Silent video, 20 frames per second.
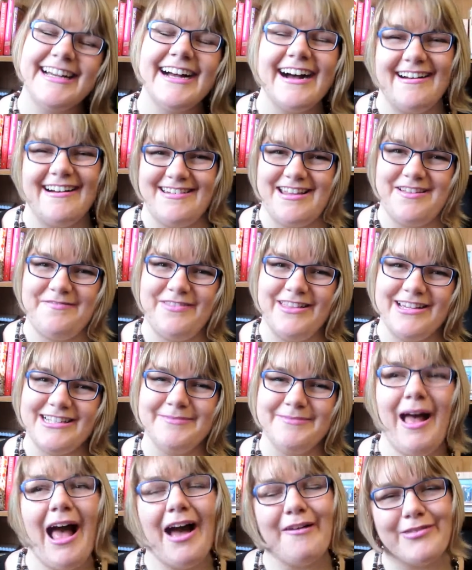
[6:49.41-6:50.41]
on Netflix.
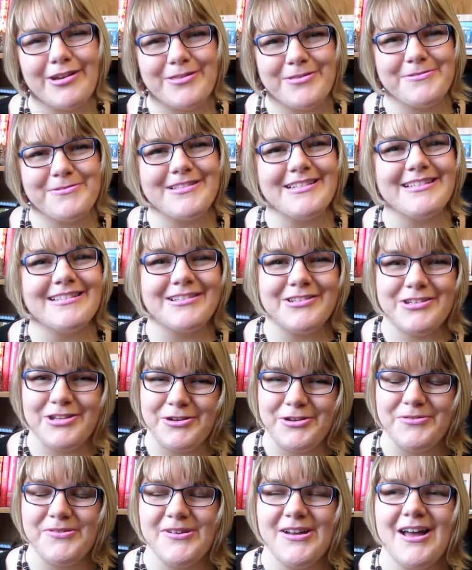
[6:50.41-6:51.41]
I'm halfway through season
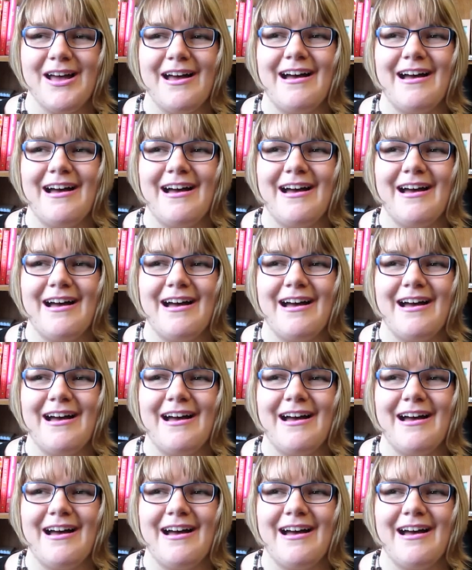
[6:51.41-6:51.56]
2.